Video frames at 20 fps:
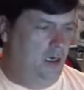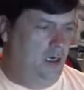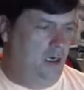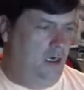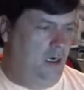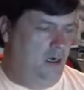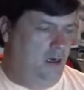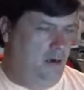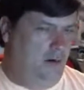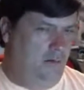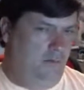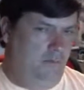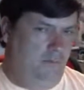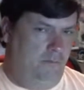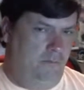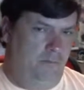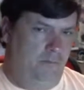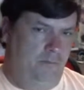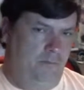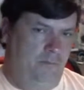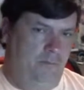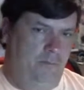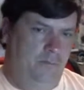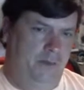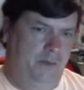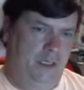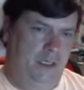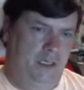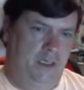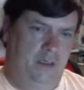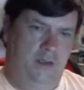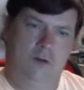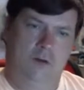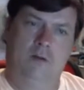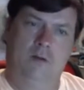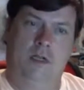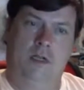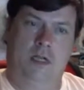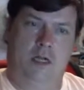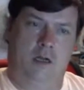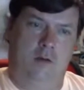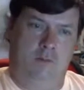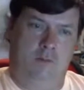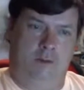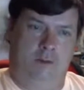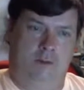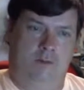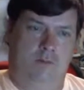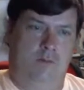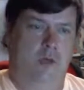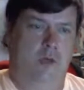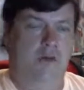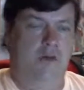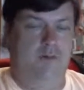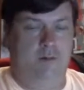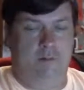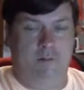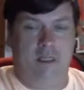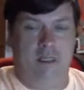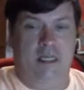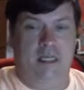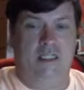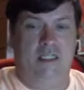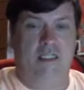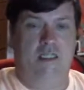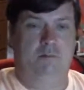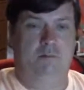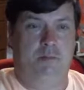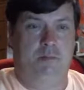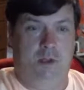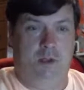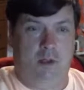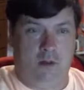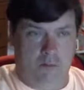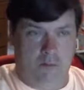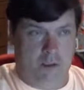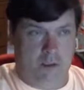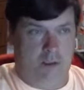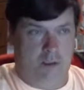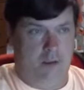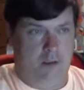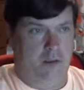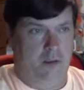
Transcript: um, the coolant elbows, one of them exploded,